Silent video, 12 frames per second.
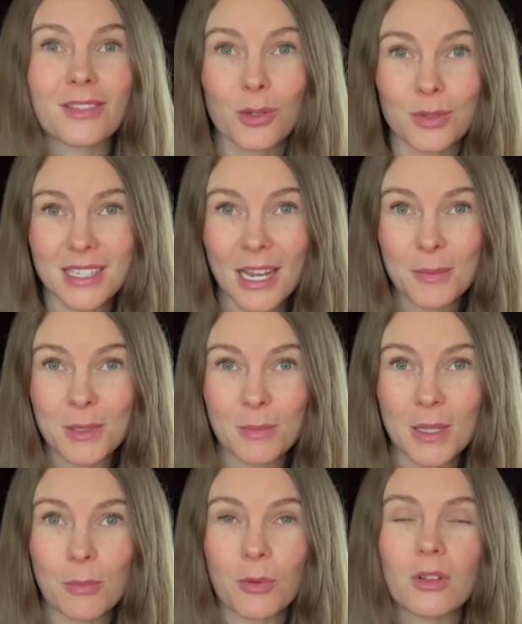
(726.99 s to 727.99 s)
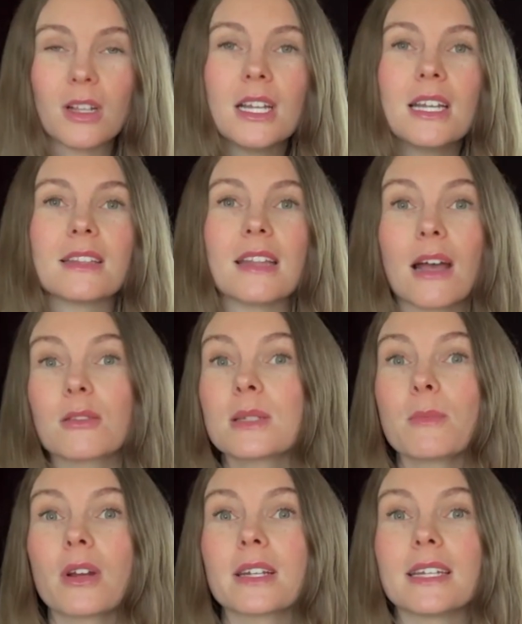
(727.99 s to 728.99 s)
those types of people. The
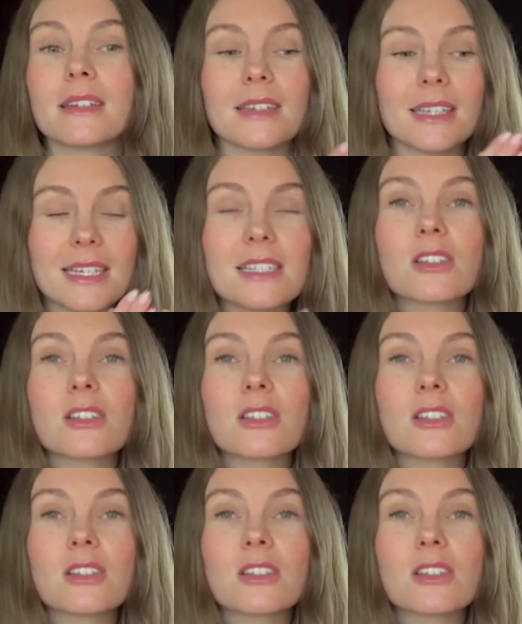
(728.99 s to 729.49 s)
housing market is